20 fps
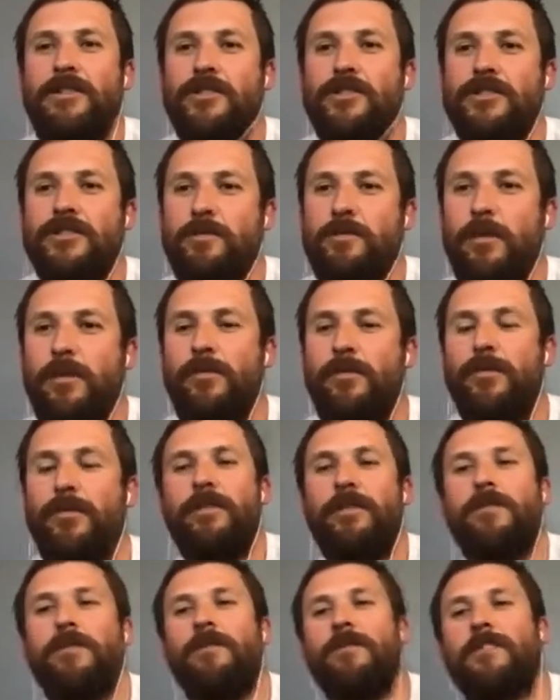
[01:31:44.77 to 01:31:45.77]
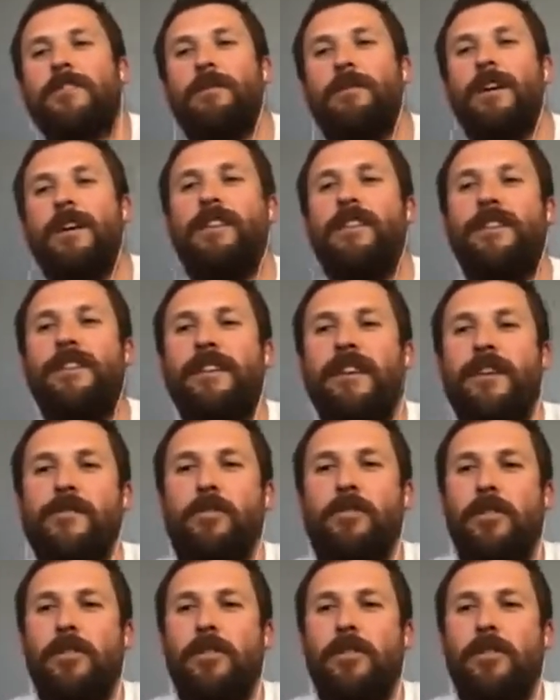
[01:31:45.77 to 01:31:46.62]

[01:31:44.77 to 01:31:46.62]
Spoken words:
Josh probably would have talked about it in the other